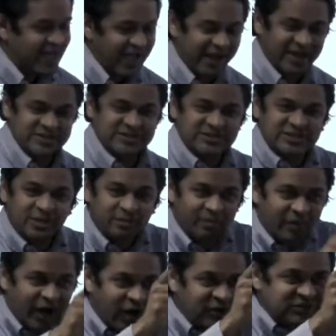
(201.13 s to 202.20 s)
And as he's
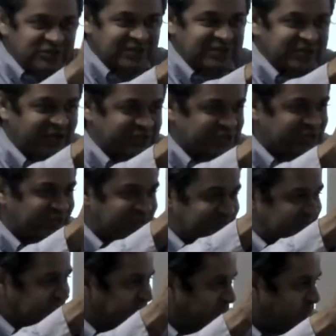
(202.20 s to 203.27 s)
about to touch
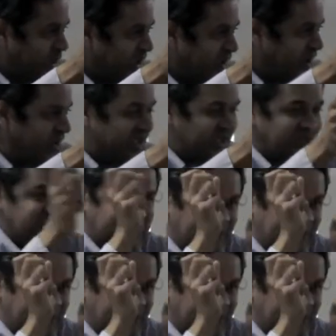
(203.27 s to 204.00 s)
to break it out,